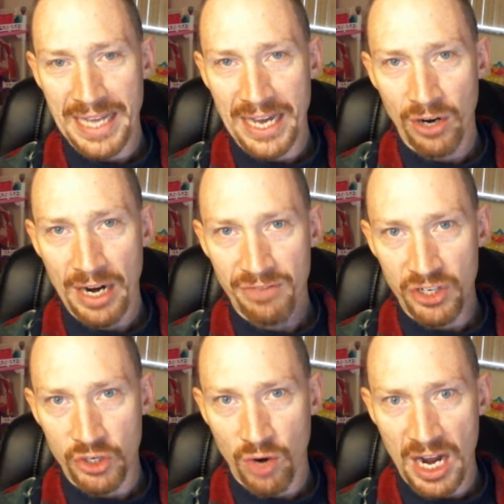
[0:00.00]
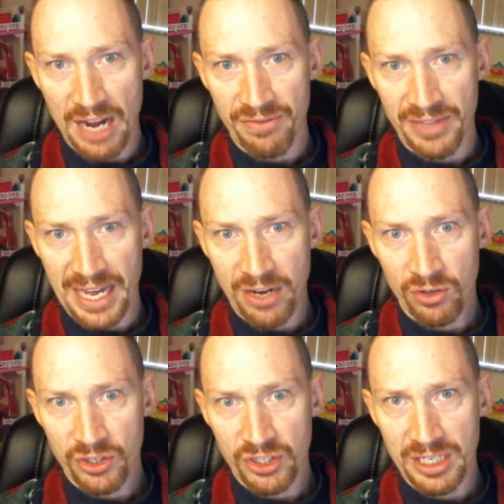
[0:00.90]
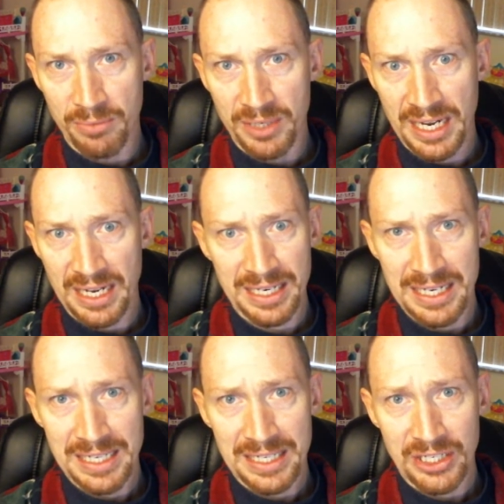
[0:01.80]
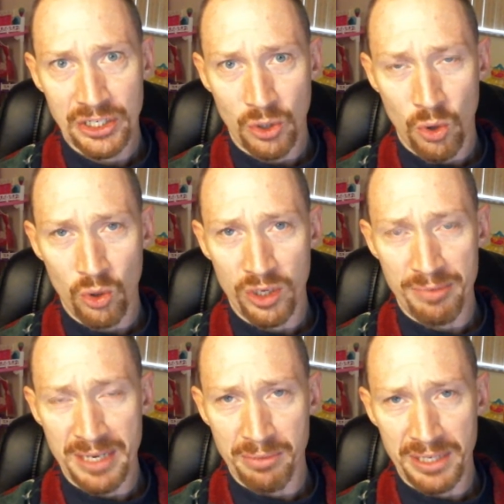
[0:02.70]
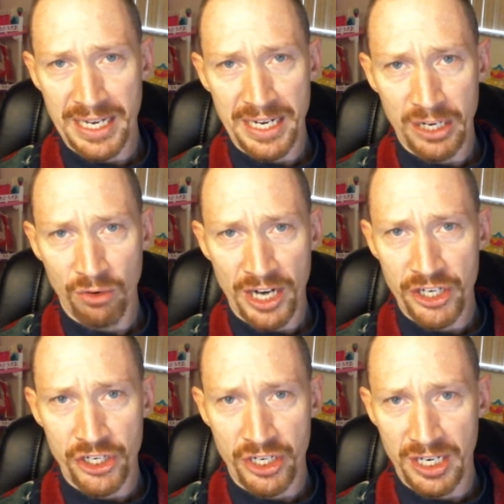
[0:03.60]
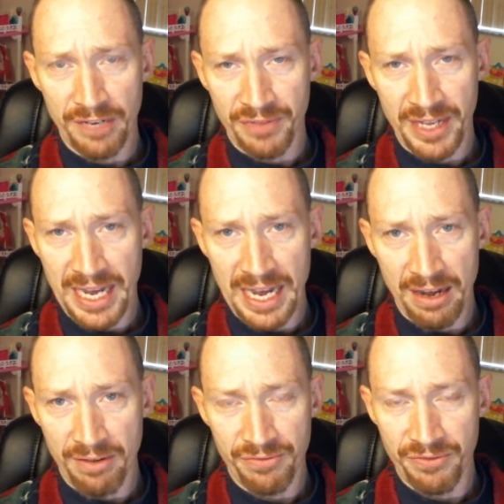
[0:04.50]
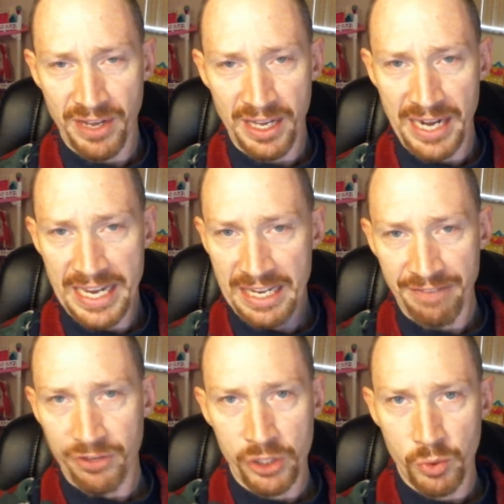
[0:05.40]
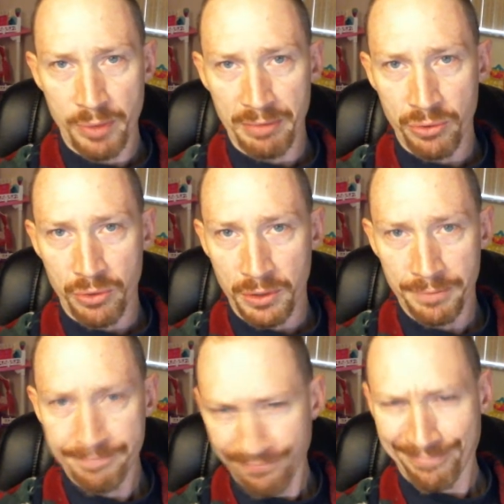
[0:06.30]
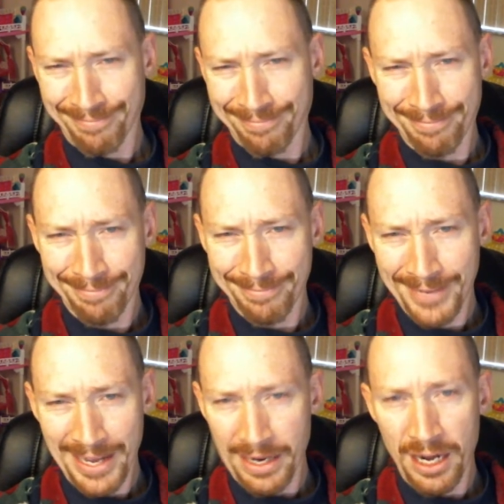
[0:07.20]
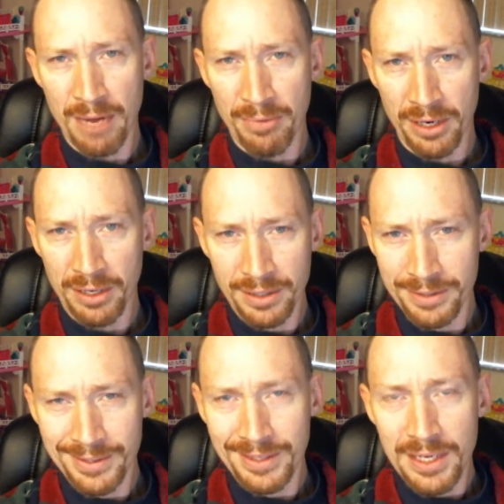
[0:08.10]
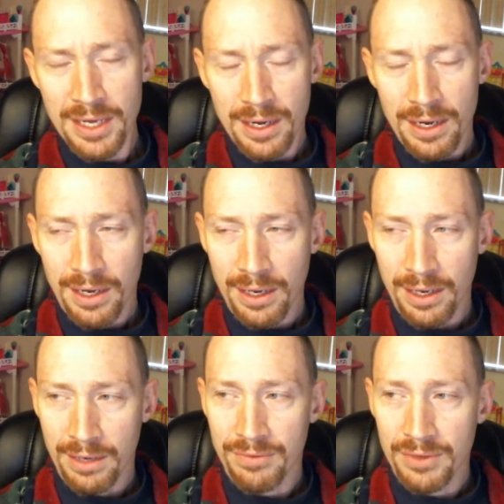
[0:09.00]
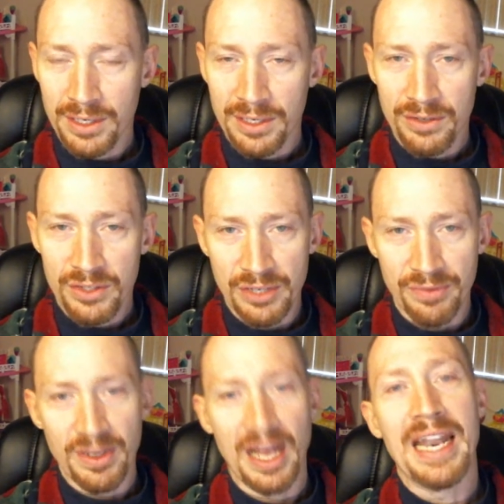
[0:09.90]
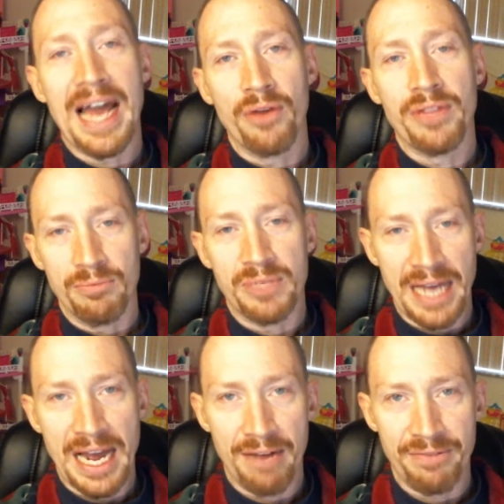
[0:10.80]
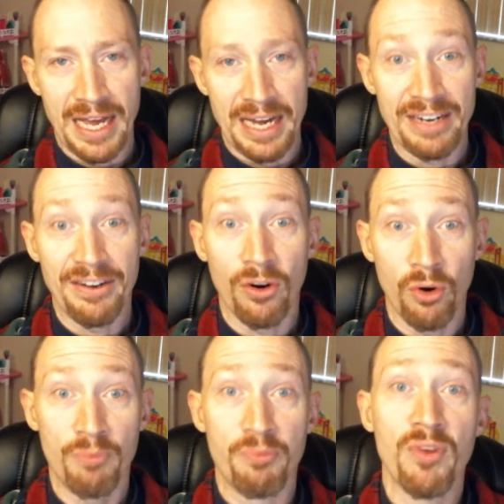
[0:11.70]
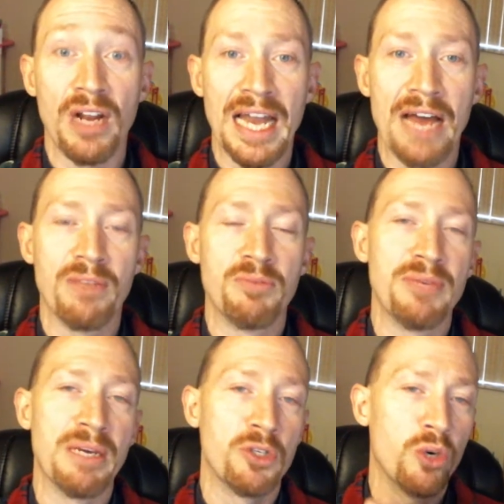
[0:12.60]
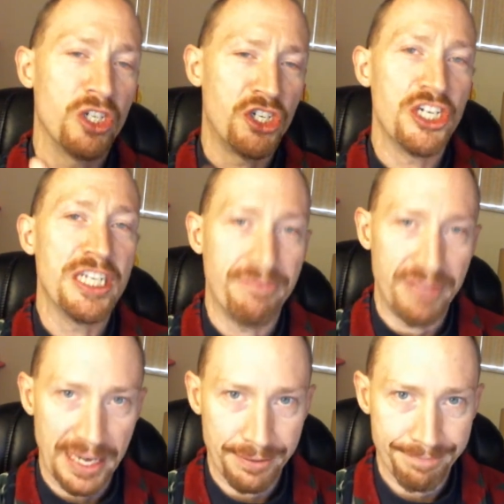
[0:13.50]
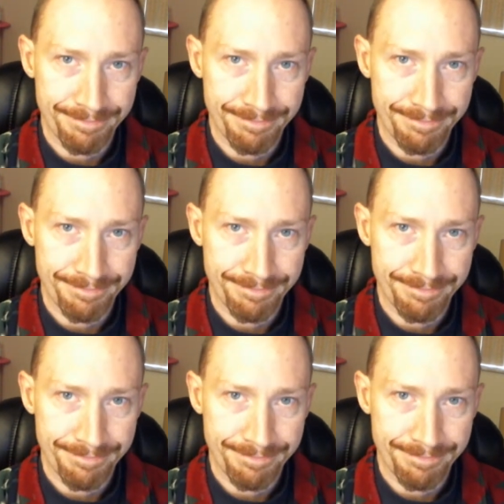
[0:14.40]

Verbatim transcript: that or have the drive that or seem to to only be able to get an erection if they have an 80-foot swimming pool and a Hummer uh, to allow them to have that or allow them to be able to achieve that.